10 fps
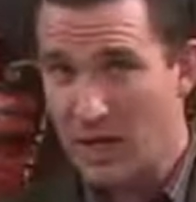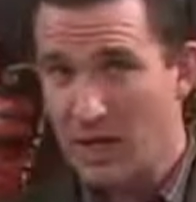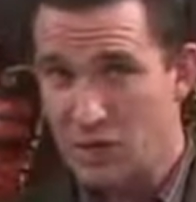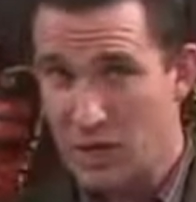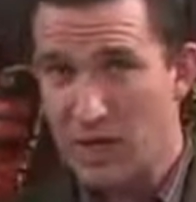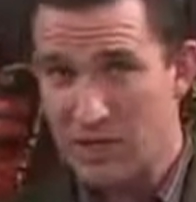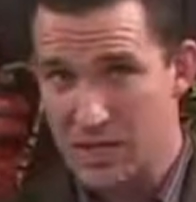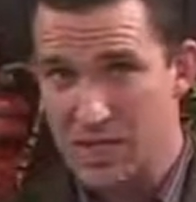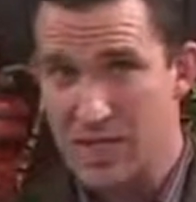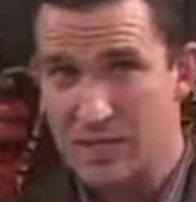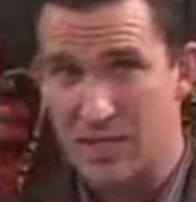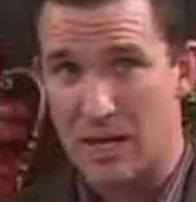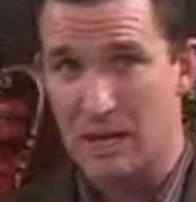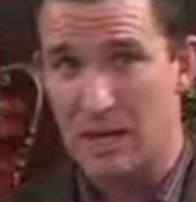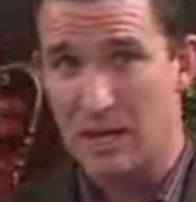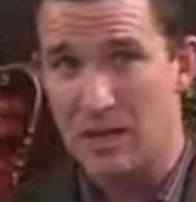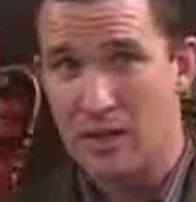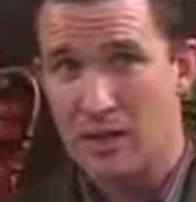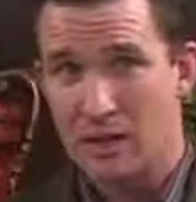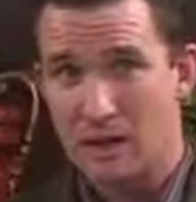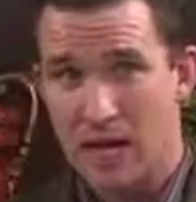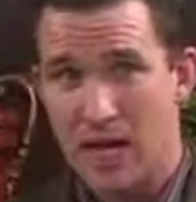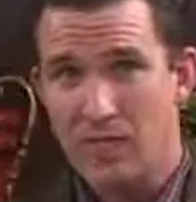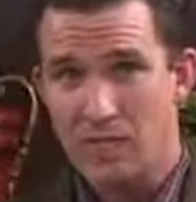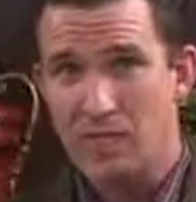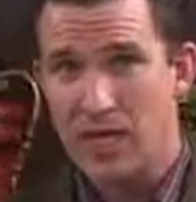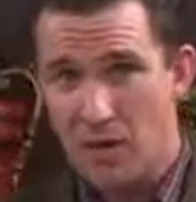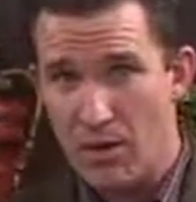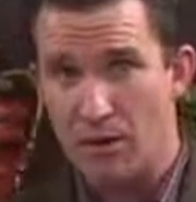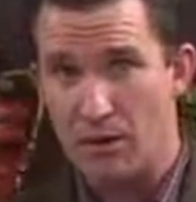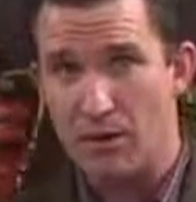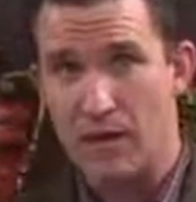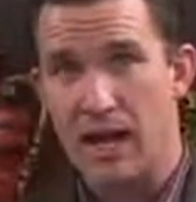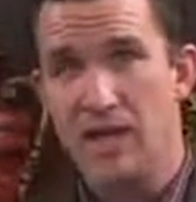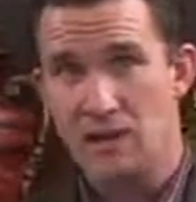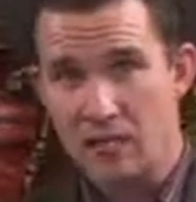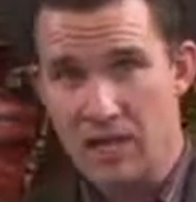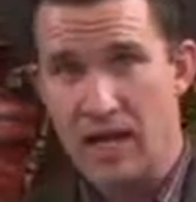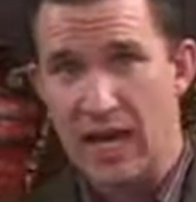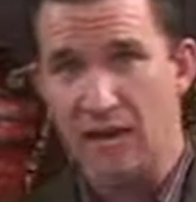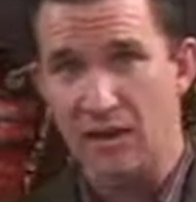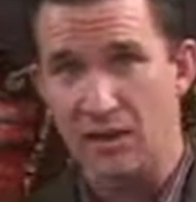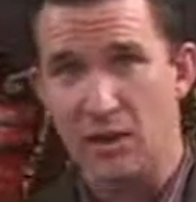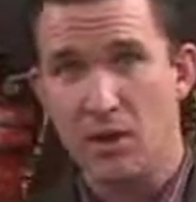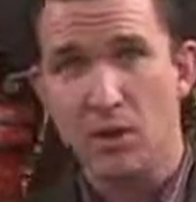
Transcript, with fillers: trust is something that has to be earned and has to be gained.